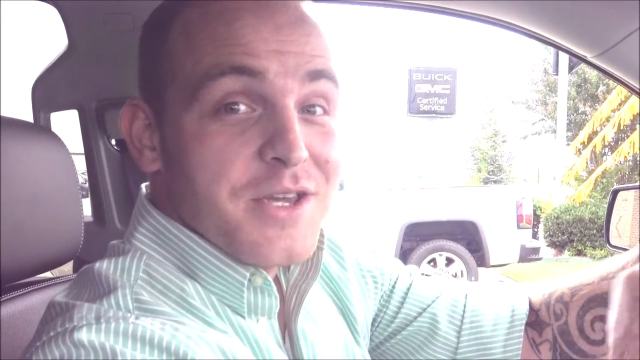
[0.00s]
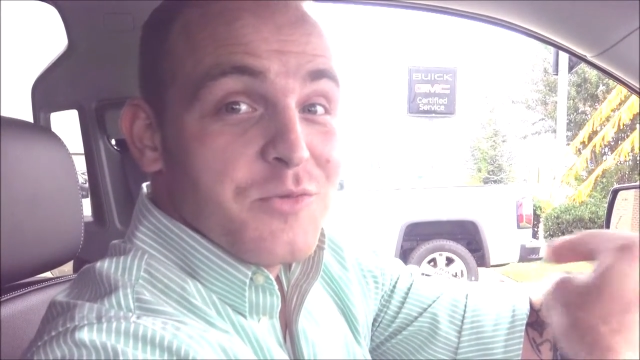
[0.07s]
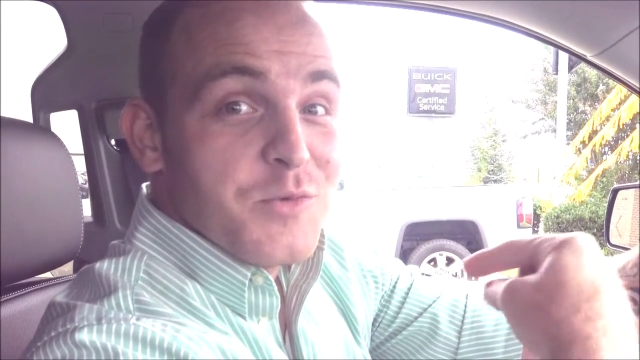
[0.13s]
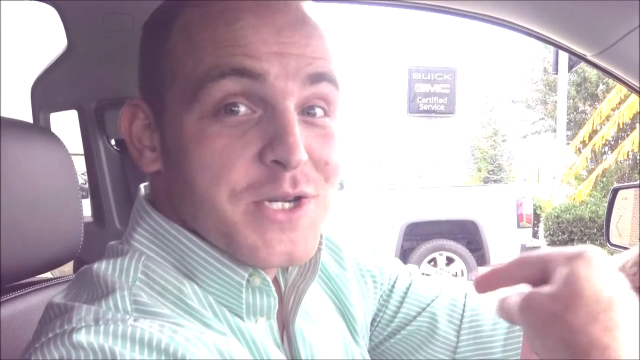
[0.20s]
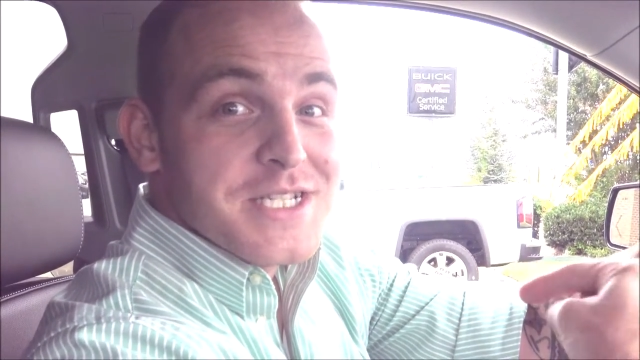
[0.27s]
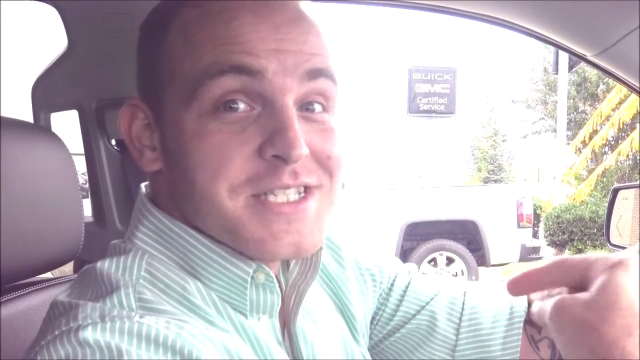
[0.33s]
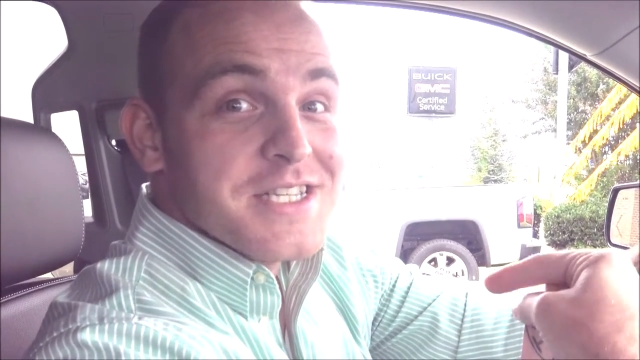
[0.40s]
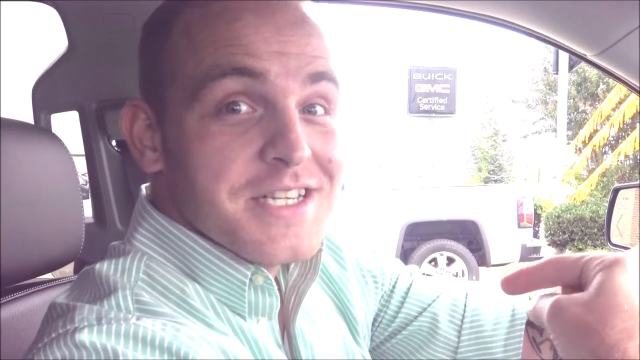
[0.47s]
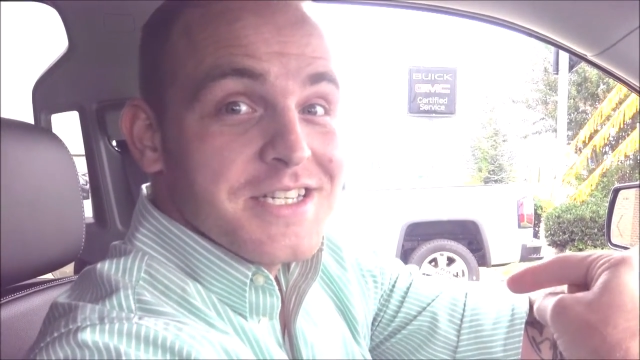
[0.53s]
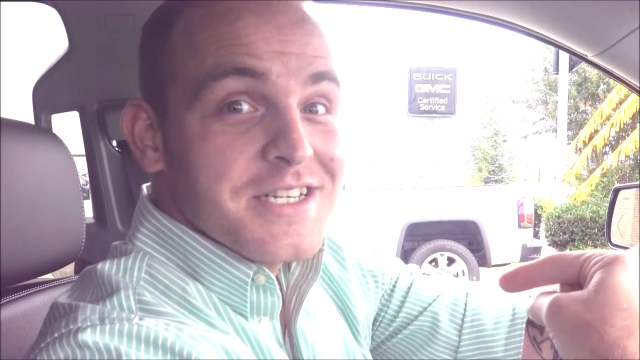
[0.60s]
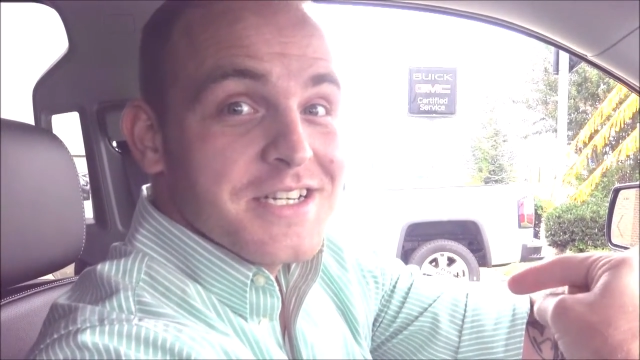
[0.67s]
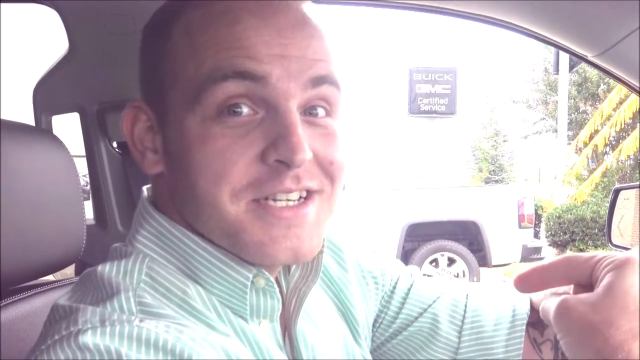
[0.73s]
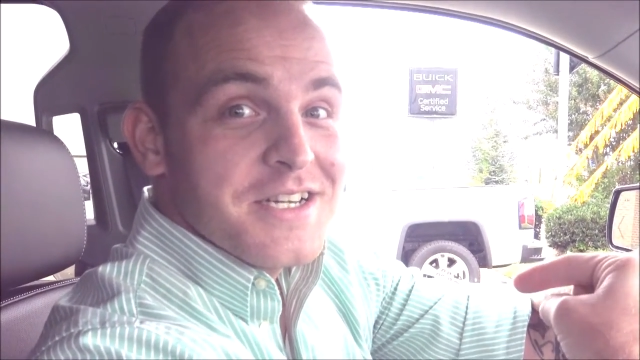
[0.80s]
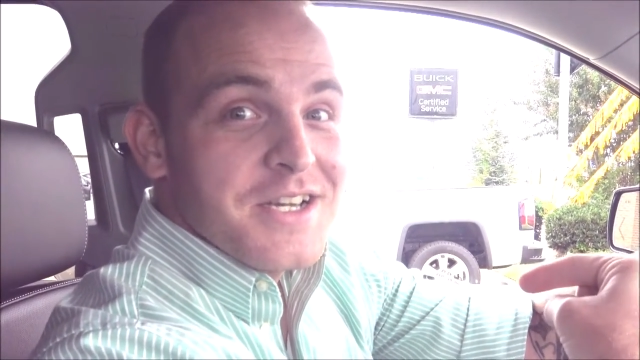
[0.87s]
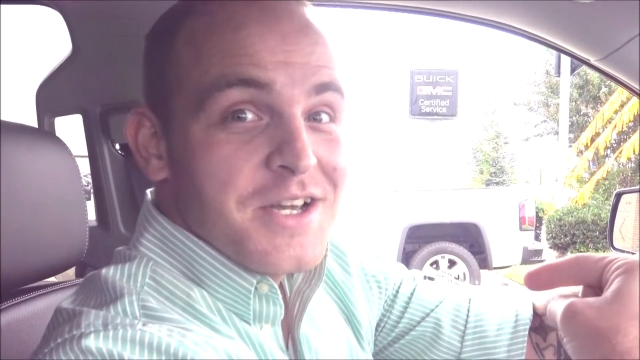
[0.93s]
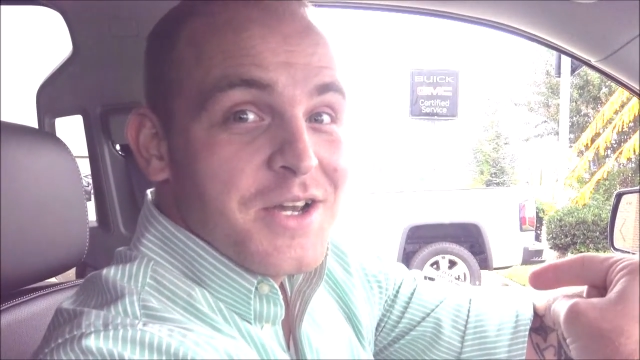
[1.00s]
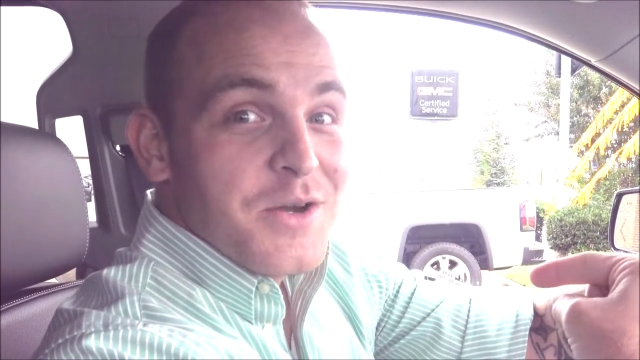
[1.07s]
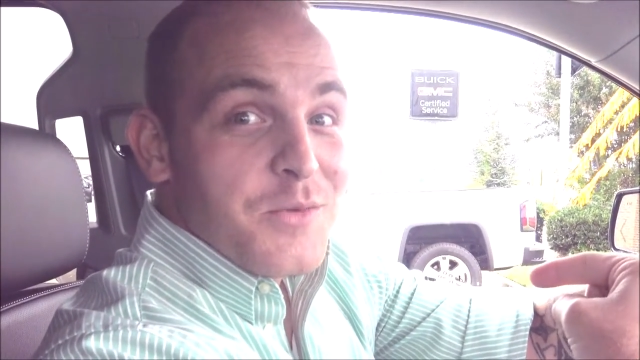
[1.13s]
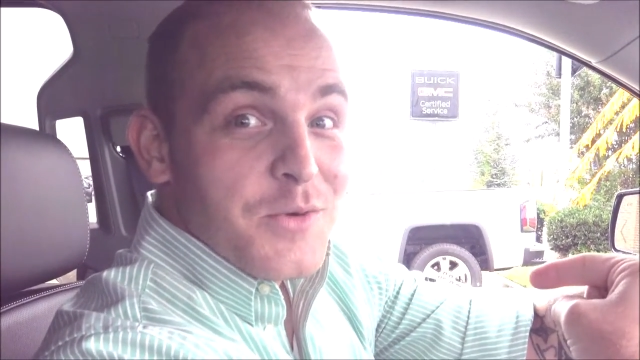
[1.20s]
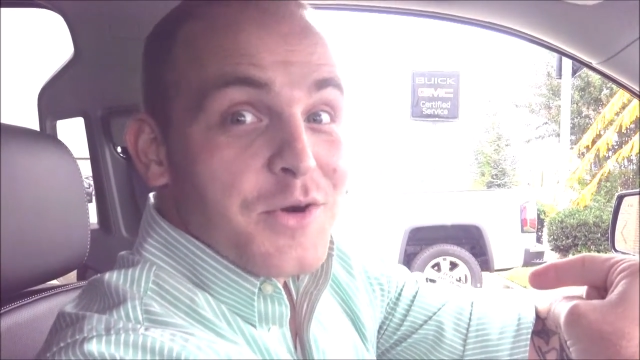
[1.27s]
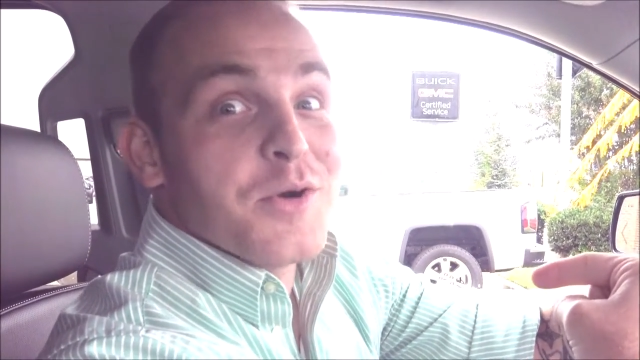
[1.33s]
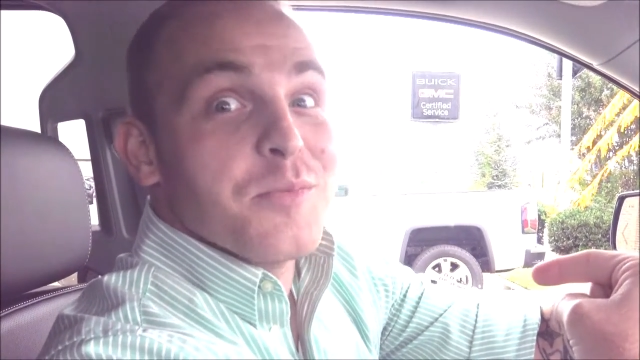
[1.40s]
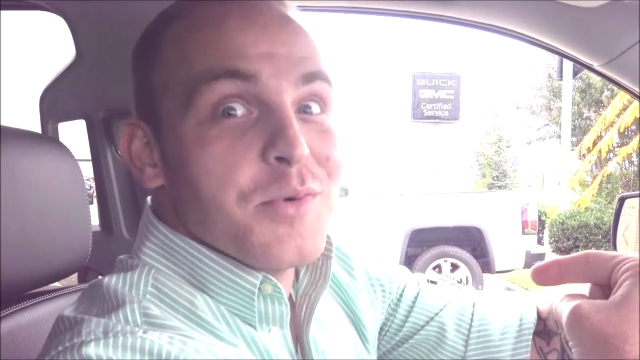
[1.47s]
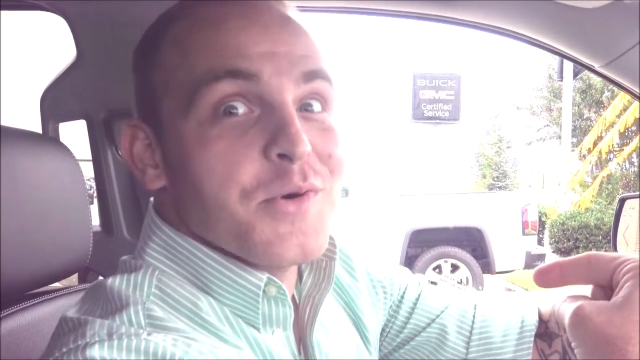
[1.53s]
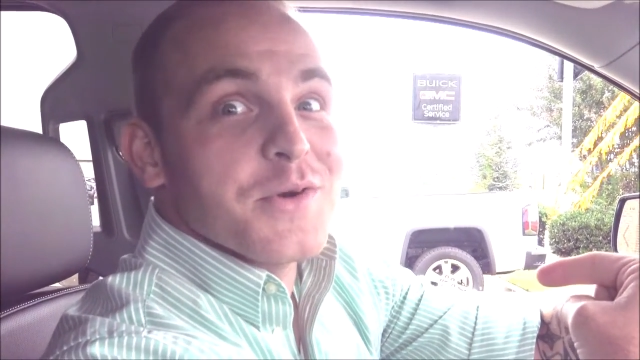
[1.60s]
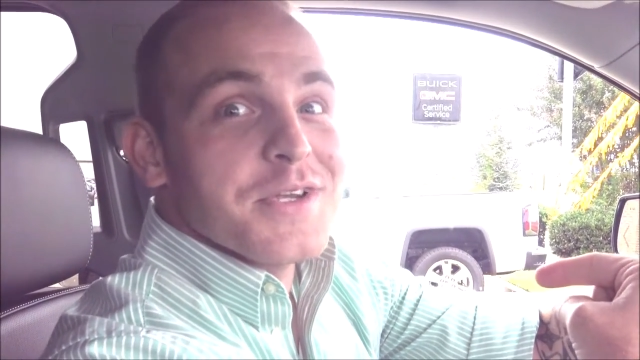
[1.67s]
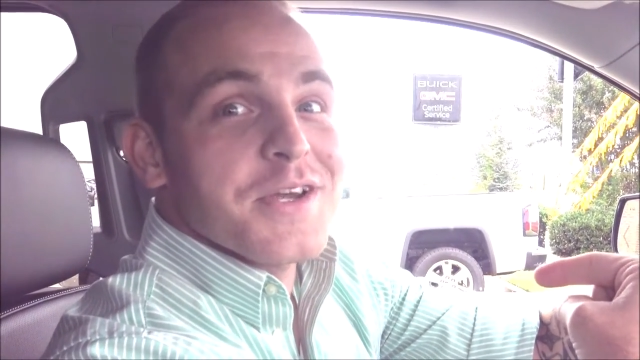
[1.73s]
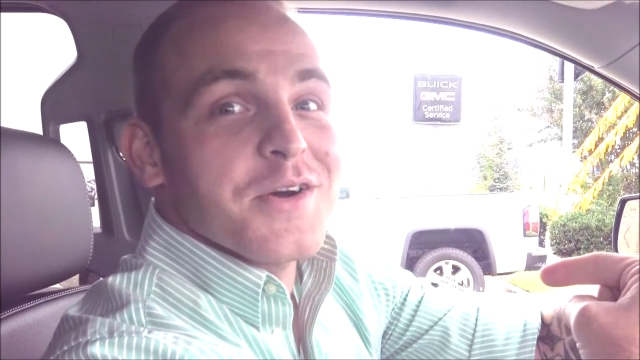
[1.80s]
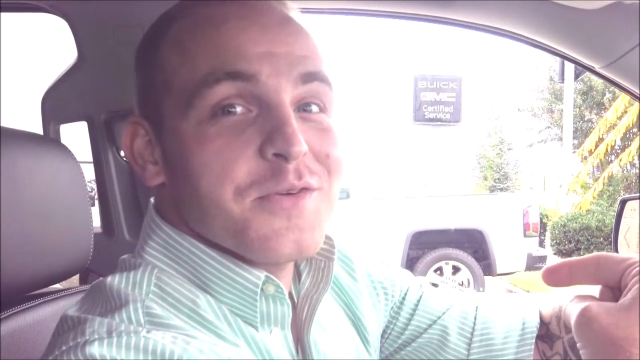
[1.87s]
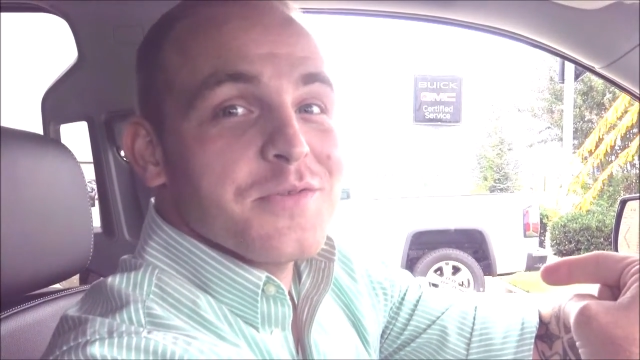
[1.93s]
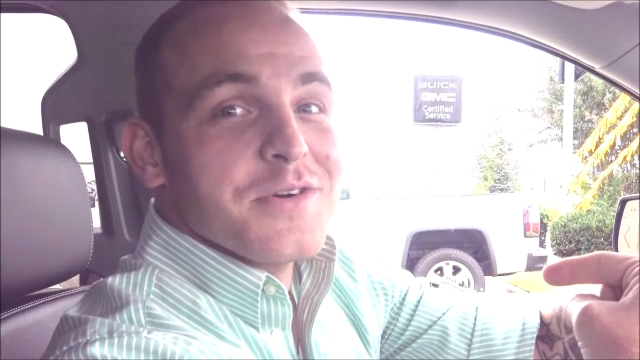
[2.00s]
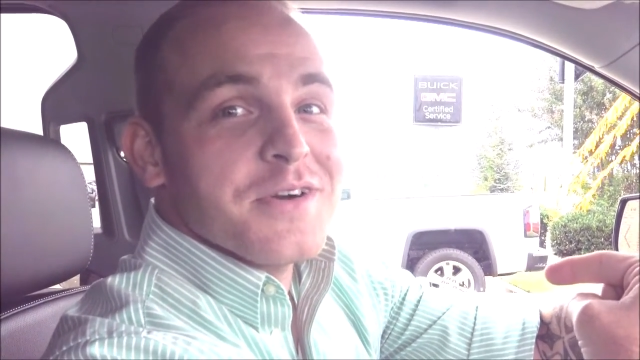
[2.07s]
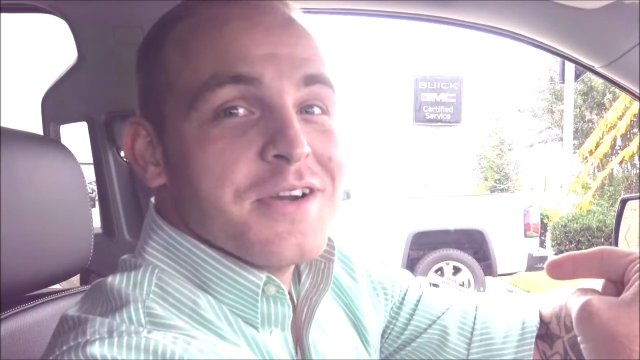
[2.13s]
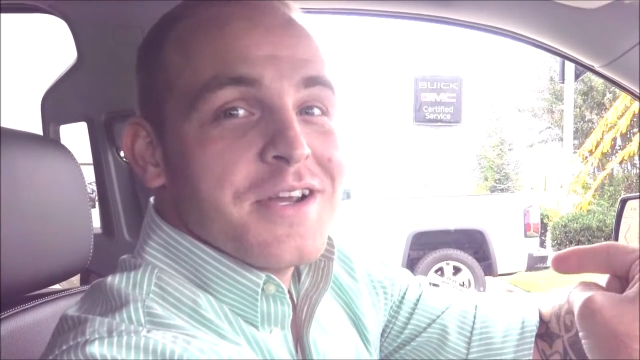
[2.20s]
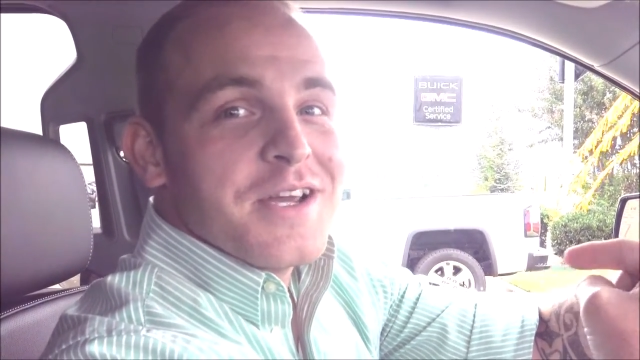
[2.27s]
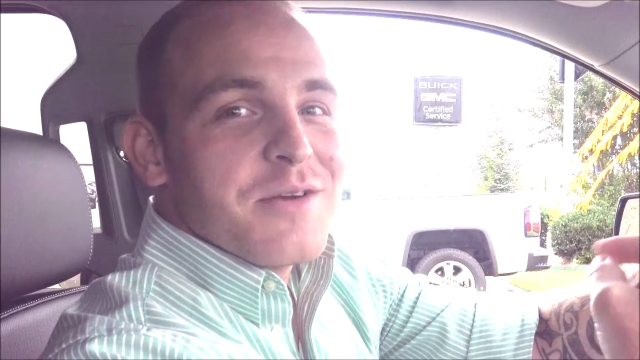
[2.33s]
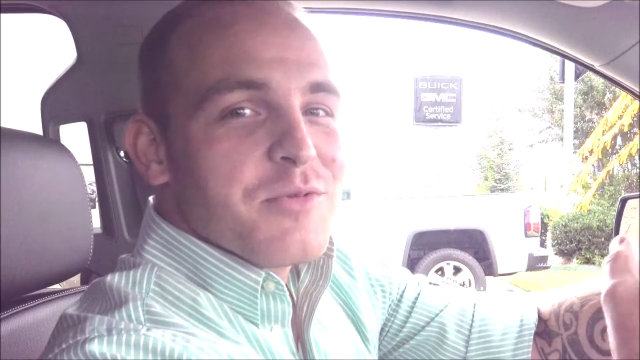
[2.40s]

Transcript: and we see you, we're going to pull you over.